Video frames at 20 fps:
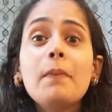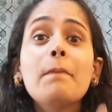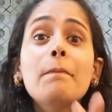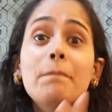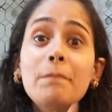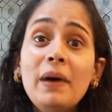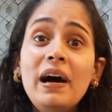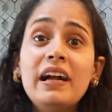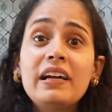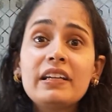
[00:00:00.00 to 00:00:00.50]

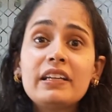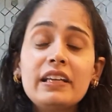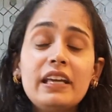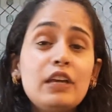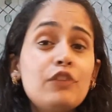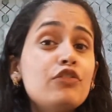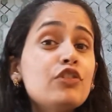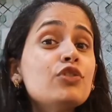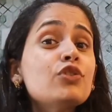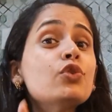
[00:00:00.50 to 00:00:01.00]
But
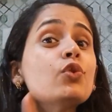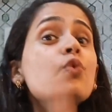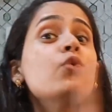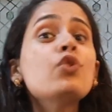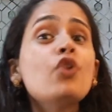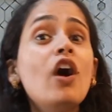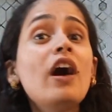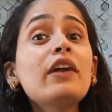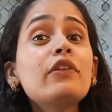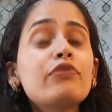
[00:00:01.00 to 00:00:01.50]
if you do
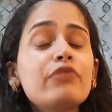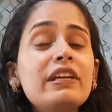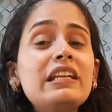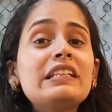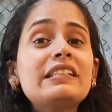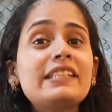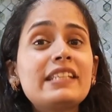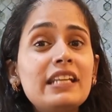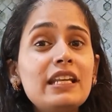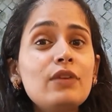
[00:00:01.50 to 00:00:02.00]
not
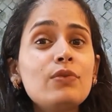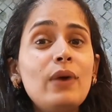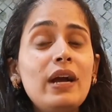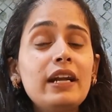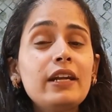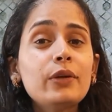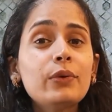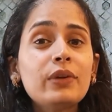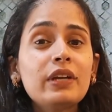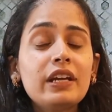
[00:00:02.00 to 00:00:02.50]
feel silly
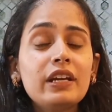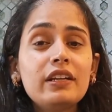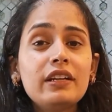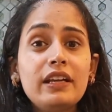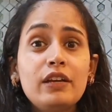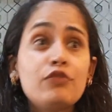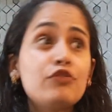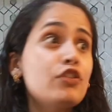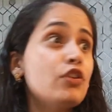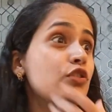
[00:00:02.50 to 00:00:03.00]
while doing
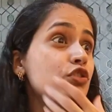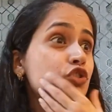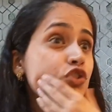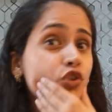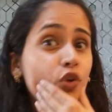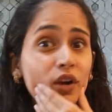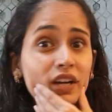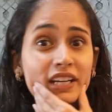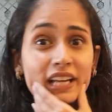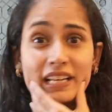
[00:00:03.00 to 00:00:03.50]
it, if your
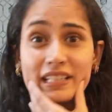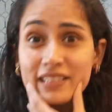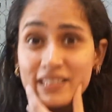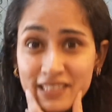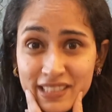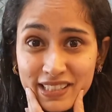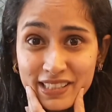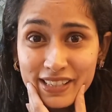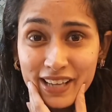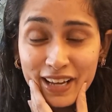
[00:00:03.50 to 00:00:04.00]
jaw doesn't